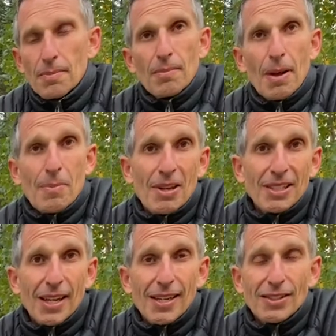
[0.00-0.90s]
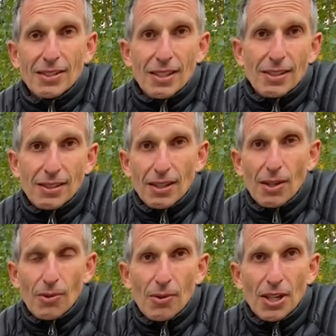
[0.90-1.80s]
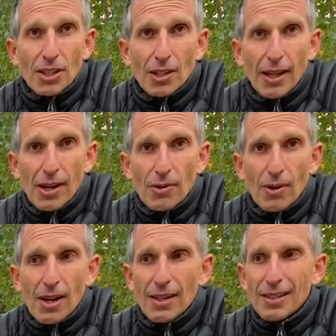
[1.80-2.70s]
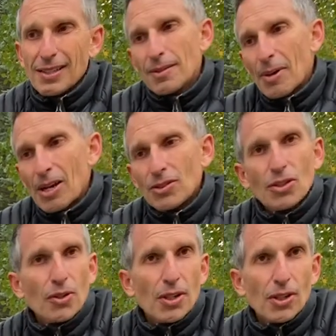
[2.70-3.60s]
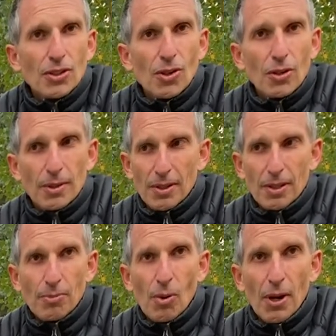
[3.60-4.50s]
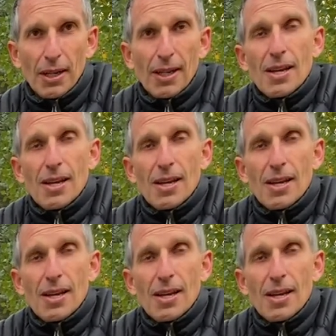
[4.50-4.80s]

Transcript: My best guess is this is the original anode rod. It's about two years old at this point.